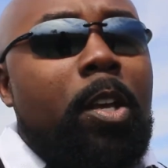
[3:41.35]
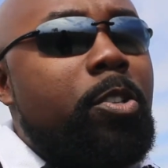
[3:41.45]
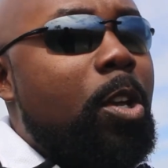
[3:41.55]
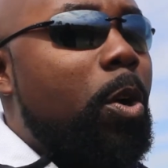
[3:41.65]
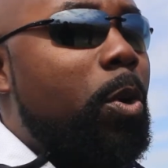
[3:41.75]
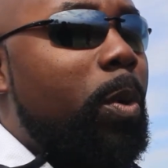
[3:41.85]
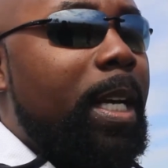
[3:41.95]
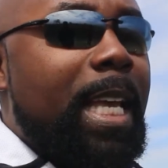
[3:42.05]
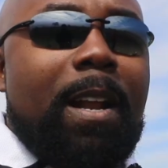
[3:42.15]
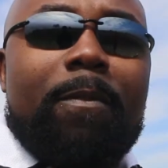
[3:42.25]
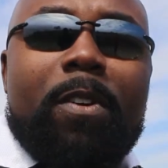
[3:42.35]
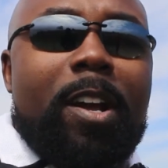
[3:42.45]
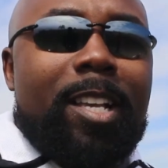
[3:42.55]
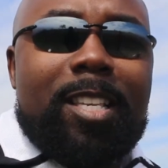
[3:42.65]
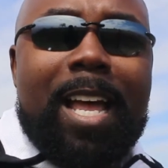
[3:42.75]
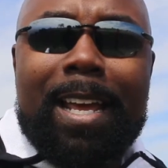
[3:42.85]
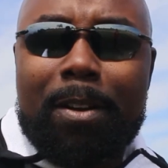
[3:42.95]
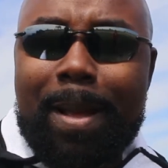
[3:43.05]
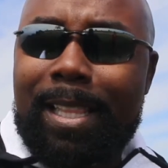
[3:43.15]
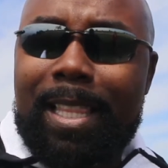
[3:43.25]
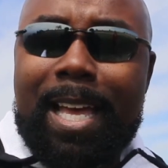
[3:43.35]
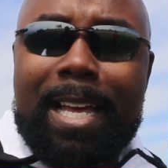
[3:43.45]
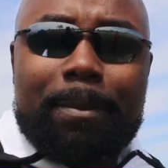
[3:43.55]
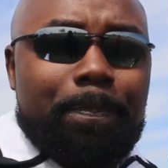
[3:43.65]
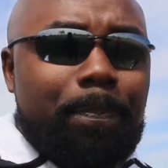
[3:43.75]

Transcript: So again, I'm very excited about that.